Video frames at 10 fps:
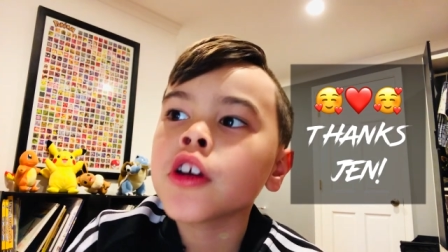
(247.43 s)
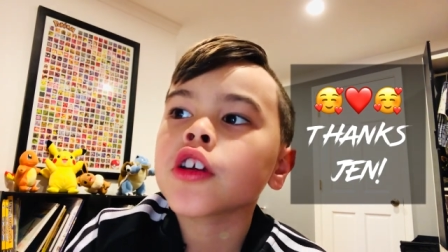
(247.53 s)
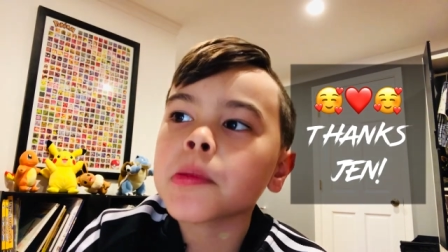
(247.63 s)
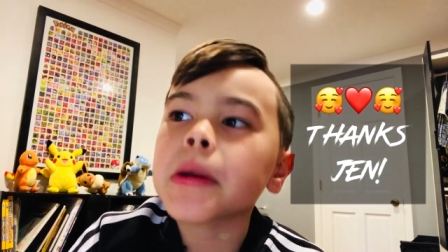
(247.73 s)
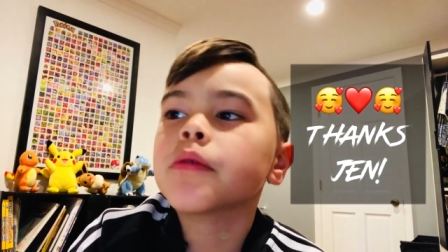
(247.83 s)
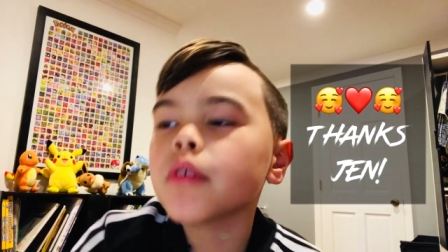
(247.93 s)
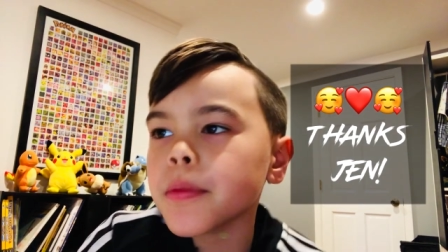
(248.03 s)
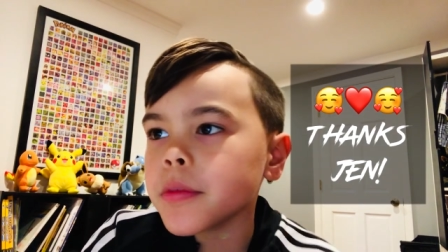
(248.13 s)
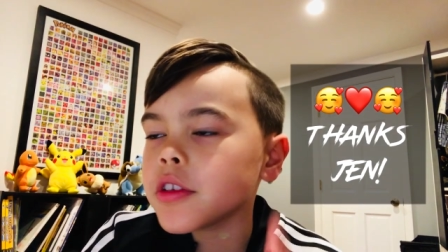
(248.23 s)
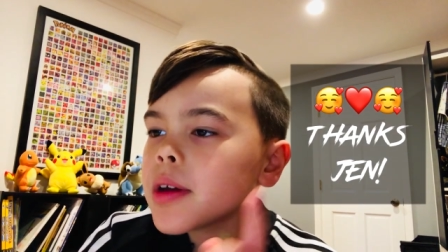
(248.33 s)
you're my one,
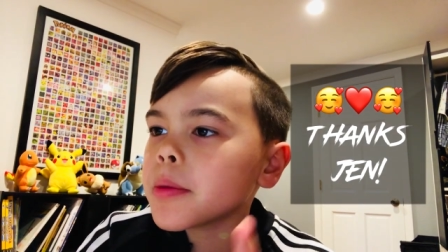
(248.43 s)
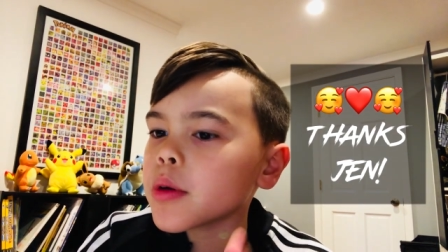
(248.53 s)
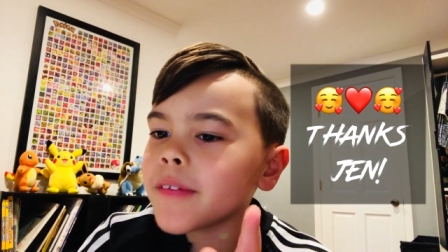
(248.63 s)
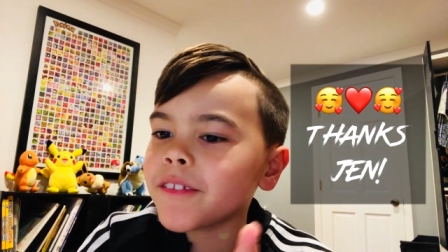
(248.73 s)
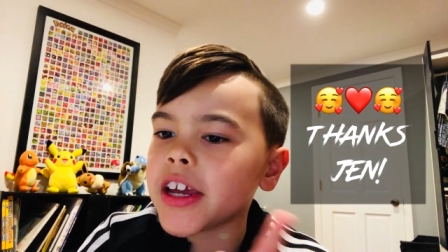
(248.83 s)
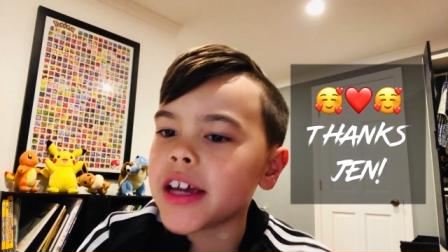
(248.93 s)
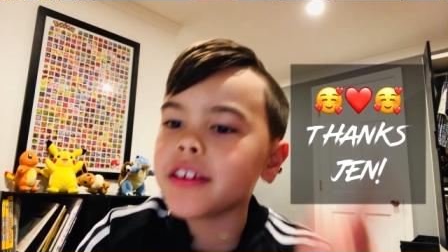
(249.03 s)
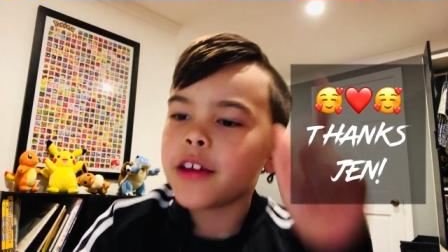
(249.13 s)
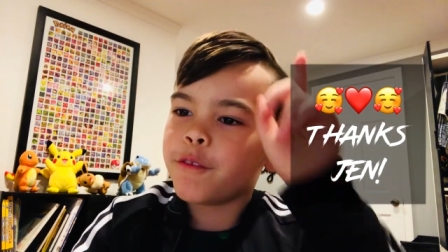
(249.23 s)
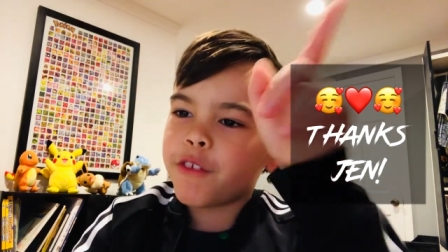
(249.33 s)
number one fan,
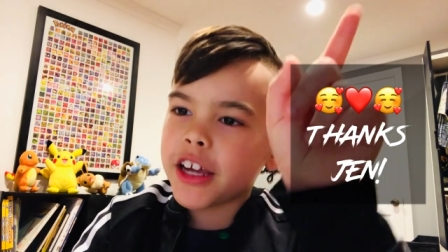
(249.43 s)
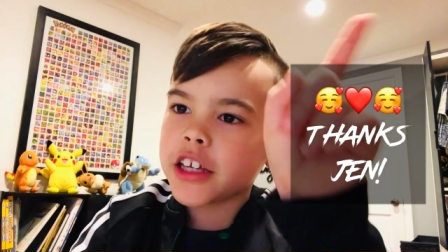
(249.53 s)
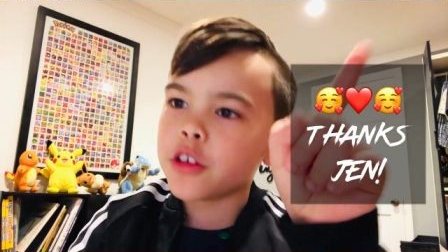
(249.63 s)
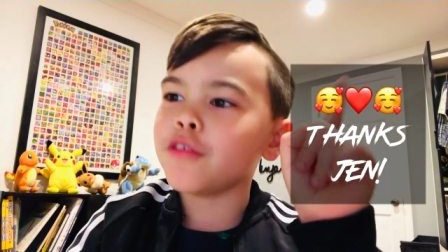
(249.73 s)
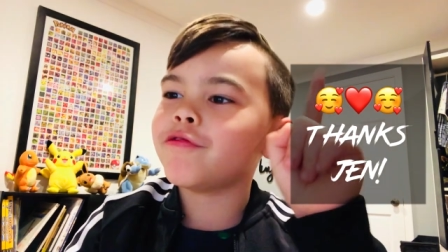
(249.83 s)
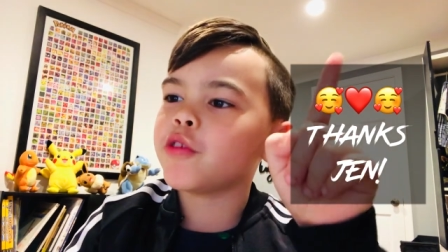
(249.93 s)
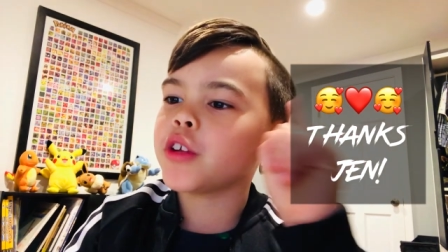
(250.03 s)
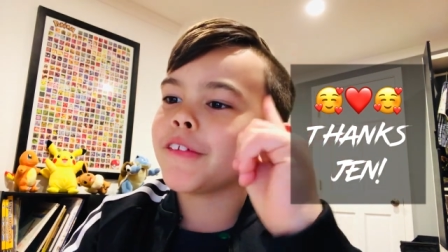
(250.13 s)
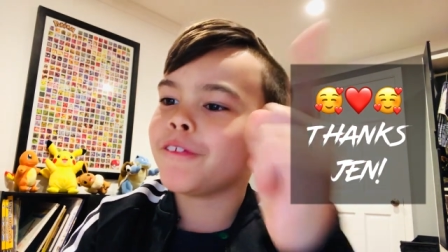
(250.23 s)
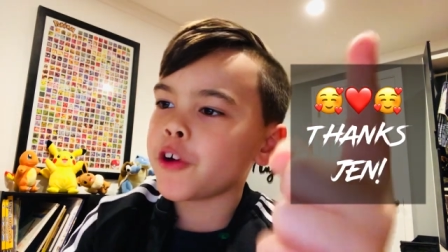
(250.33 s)
and thank you for
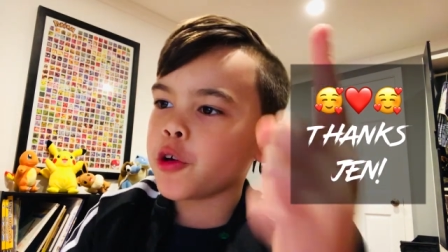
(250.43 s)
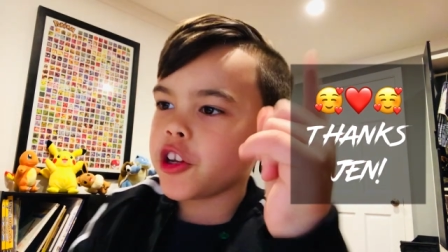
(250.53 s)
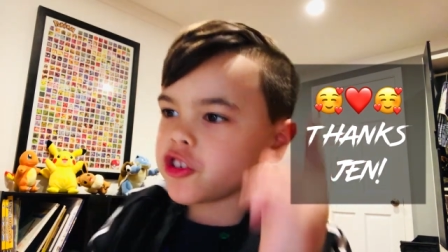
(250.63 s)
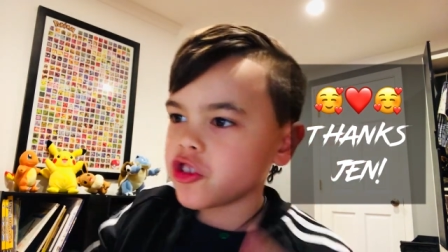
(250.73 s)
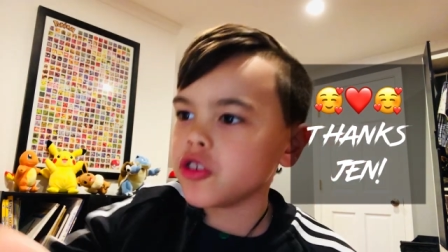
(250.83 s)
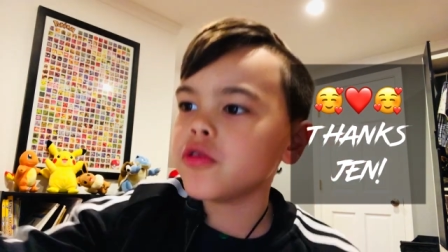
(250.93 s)
the footage.